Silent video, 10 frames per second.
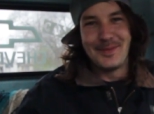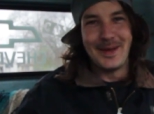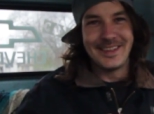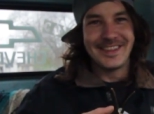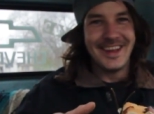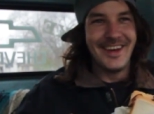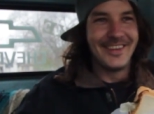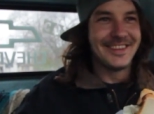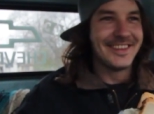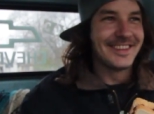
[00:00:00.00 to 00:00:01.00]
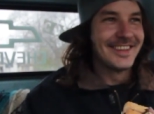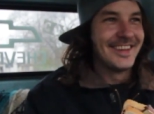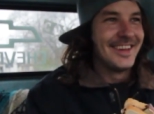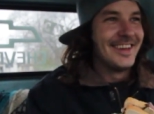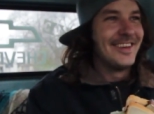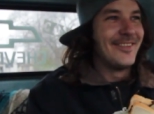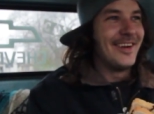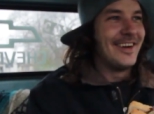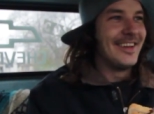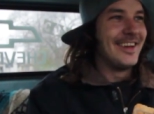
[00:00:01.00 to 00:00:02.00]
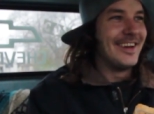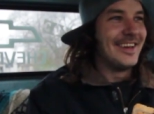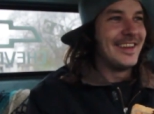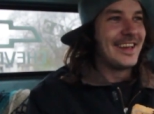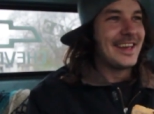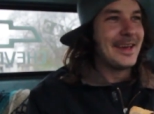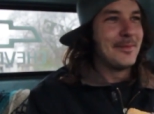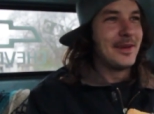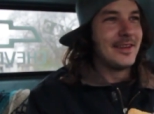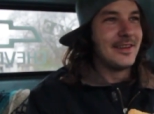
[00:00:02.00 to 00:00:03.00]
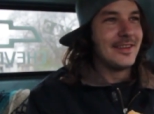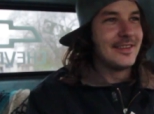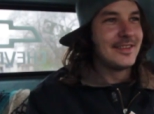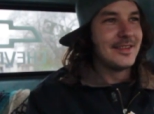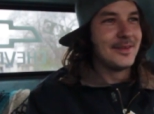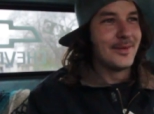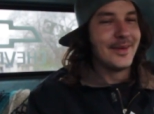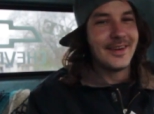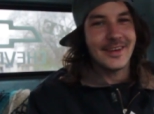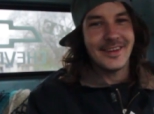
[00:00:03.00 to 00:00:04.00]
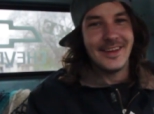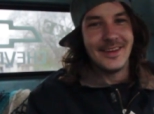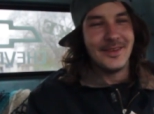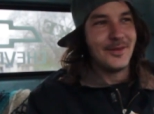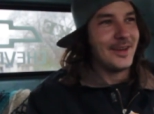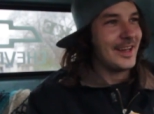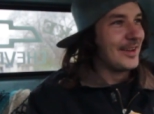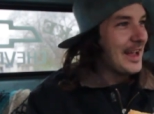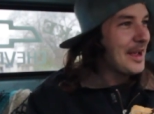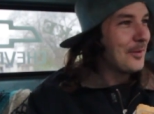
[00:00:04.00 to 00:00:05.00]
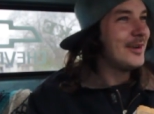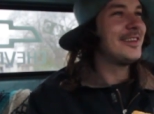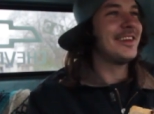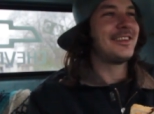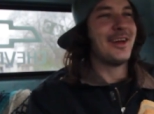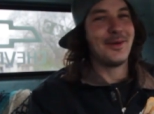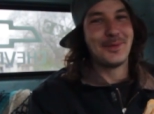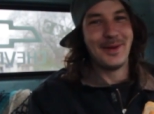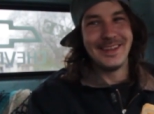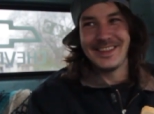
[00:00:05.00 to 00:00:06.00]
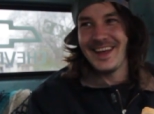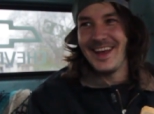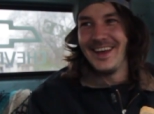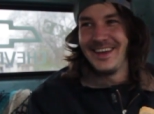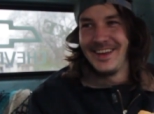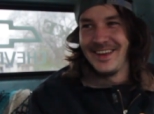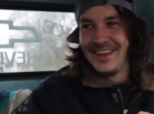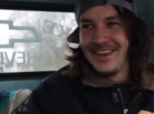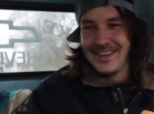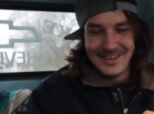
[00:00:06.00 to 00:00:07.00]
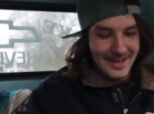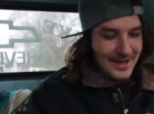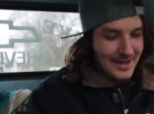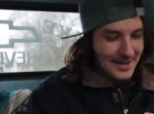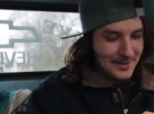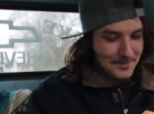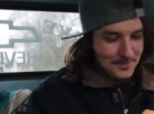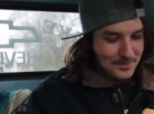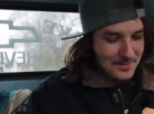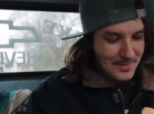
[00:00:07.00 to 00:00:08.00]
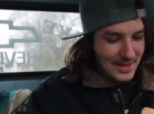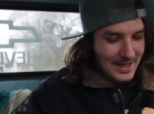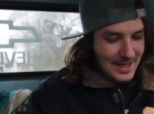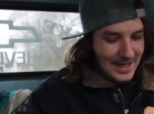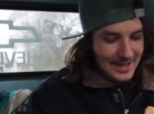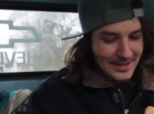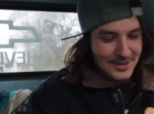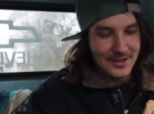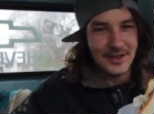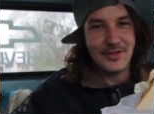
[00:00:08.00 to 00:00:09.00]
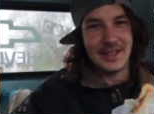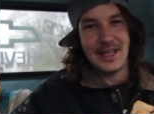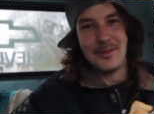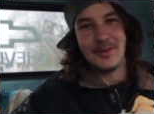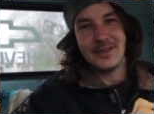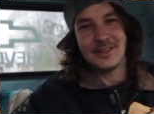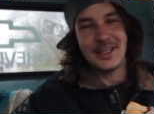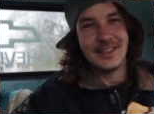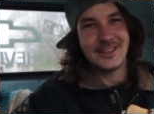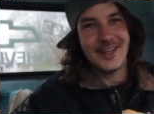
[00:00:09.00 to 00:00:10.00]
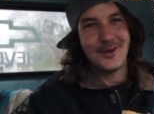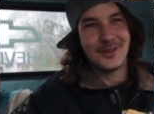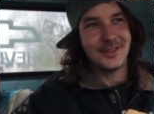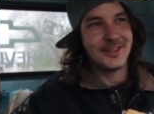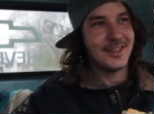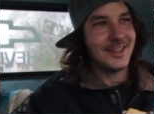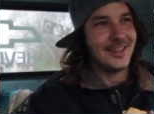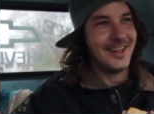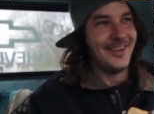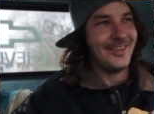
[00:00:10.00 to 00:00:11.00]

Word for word: about the sandwiches. Well, uh, they came in to work and were like, "Hey, where's that sandwich place at?" Um, and sure enough they came and tried the sandwiches and they